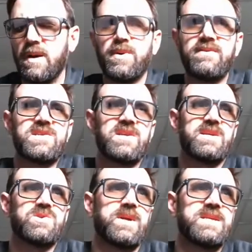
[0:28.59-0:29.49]
Previously
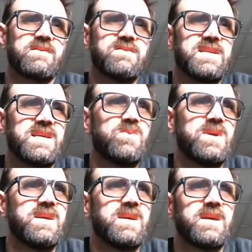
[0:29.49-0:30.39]
in 2017,
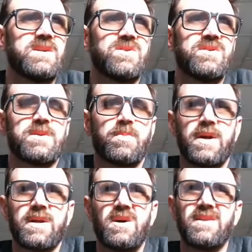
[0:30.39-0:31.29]
we introduced a
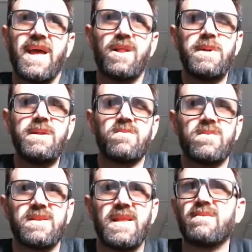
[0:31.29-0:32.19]
product called Element,
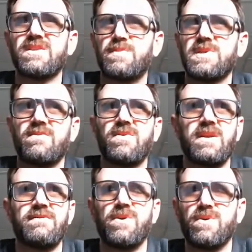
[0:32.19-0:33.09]
and that was
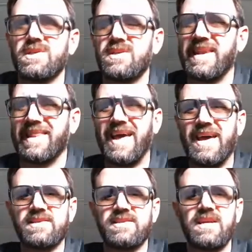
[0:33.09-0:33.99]
specifically focused on
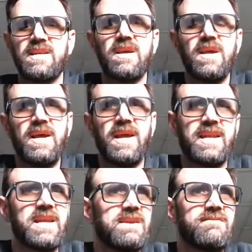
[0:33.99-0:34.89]
latticing
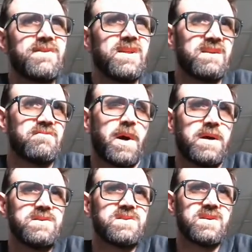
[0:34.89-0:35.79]
and infilling of
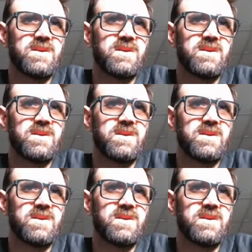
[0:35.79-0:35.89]
parts.